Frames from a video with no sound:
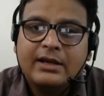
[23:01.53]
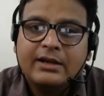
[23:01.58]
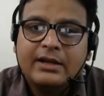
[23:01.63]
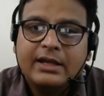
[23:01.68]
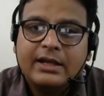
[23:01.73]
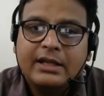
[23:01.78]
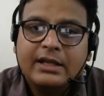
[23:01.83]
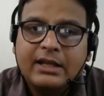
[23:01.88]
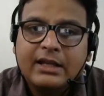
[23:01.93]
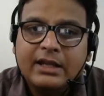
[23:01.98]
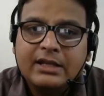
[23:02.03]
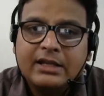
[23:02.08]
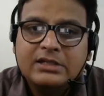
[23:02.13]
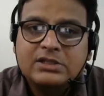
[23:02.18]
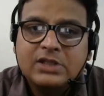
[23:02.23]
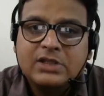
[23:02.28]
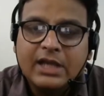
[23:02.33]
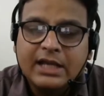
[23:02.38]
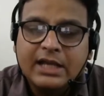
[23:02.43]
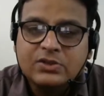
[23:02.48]
it
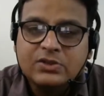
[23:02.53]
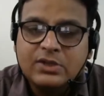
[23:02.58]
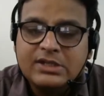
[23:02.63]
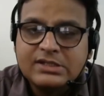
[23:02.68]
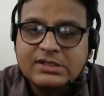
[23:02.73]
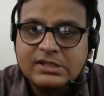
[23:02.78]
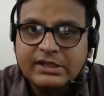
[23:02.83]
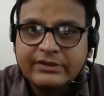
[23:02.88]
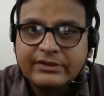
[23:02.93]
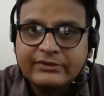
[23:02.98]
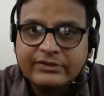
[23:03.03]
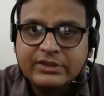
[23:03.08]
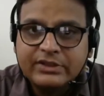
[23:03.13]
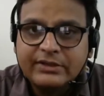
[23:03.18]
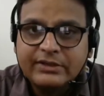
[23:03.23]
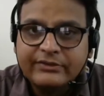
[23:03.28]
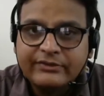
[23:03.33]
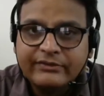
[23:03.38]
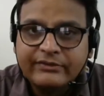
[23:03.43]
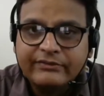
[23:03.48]
actually served
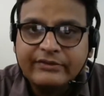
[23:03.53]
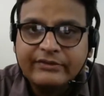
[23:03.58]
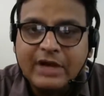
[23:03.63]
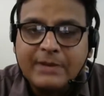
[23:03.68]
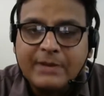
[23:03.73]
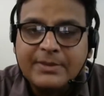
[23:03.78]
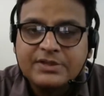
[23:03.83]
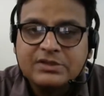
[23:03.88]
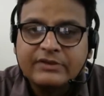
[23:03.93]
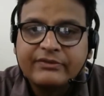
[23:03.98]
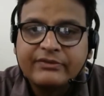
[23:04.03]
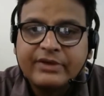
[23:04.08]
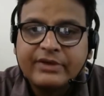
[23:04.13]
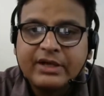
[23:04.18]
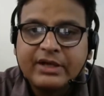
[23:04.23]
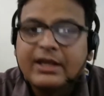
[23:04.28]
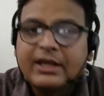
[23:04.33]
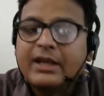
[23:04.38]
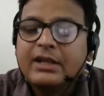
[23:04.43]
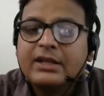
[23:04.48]
the farmers of
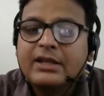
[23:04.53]
India.